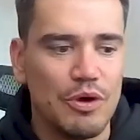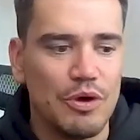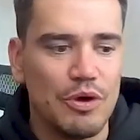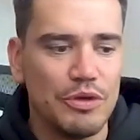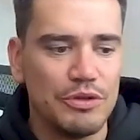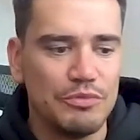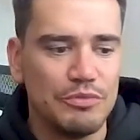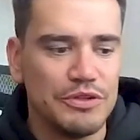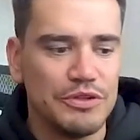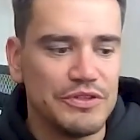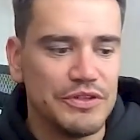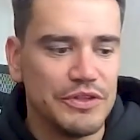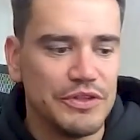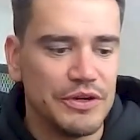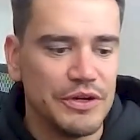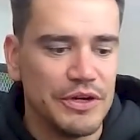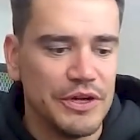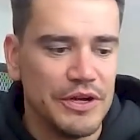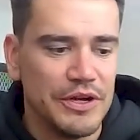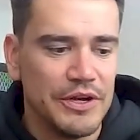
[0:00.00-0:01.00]
what was the
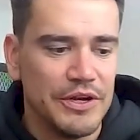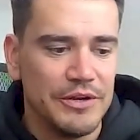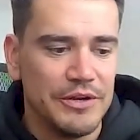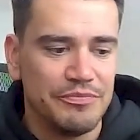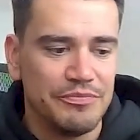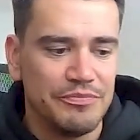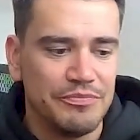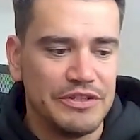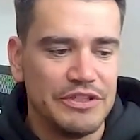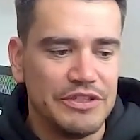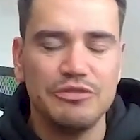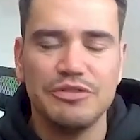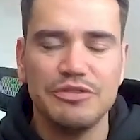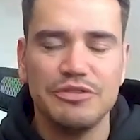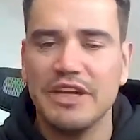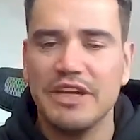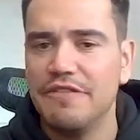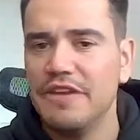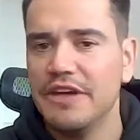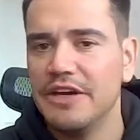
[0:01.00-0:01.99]
did you see
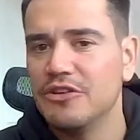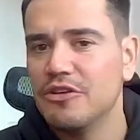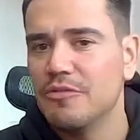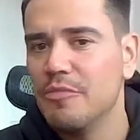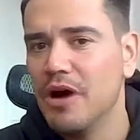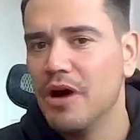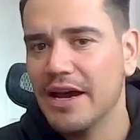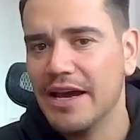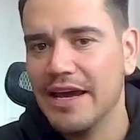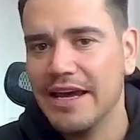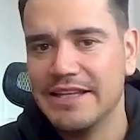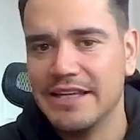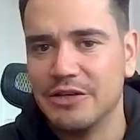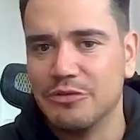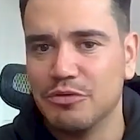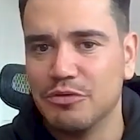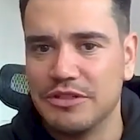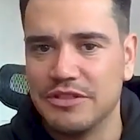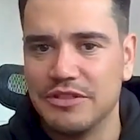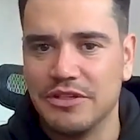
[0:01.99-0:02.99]
anything in the market that
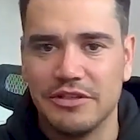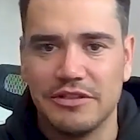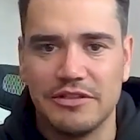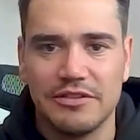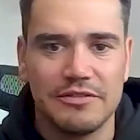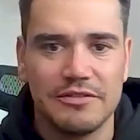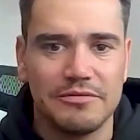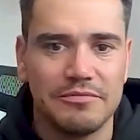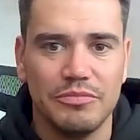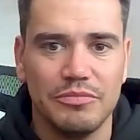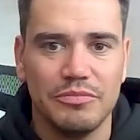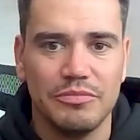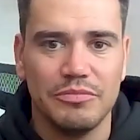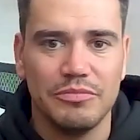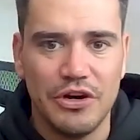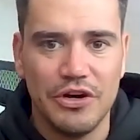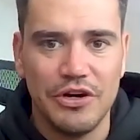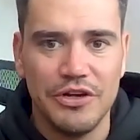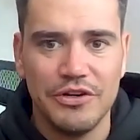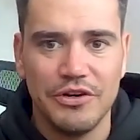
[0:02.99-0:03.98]
was not
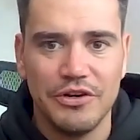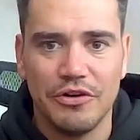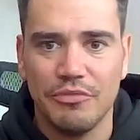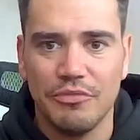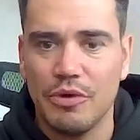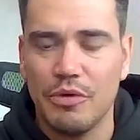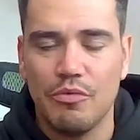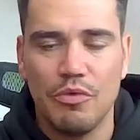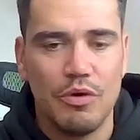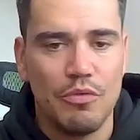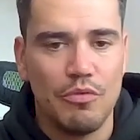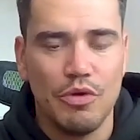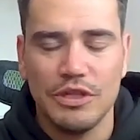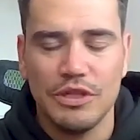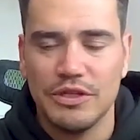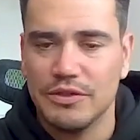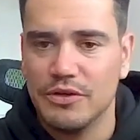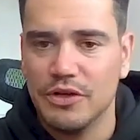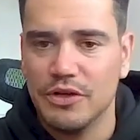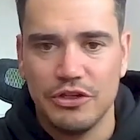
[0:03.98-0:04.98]
done or what
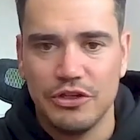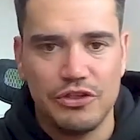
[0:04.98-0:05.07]
what got